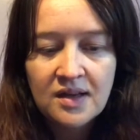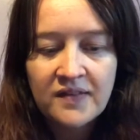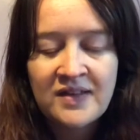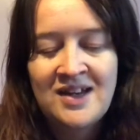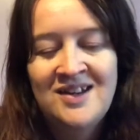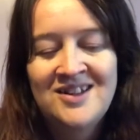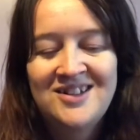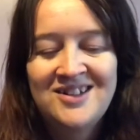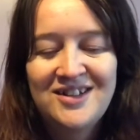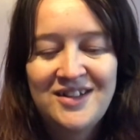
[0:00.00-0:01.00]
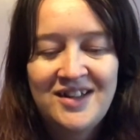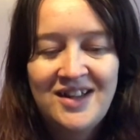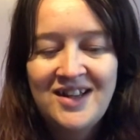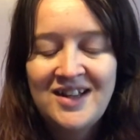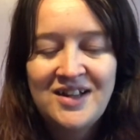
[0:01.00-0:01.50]
And then,
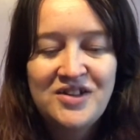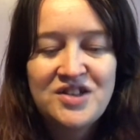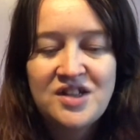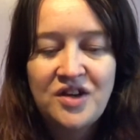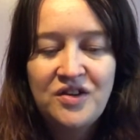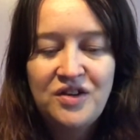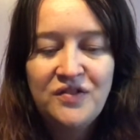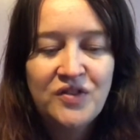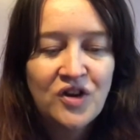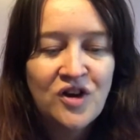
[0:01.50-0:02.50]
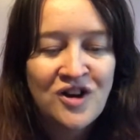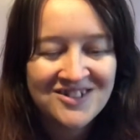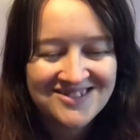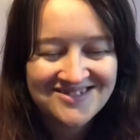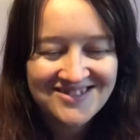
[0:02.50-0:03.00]
so you've got
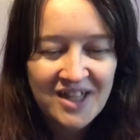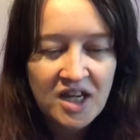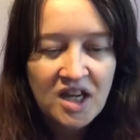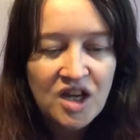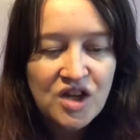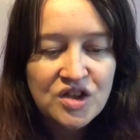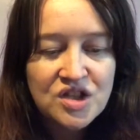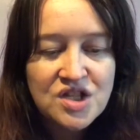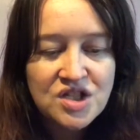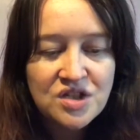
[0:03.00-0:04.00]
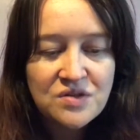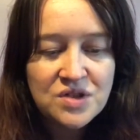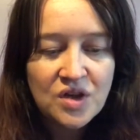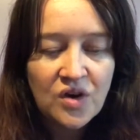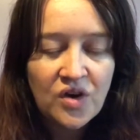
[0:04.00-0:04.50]
the
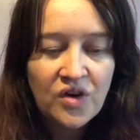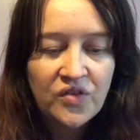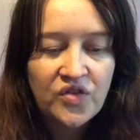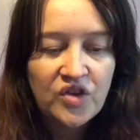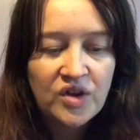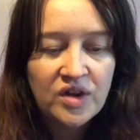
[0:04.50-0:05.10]
suit of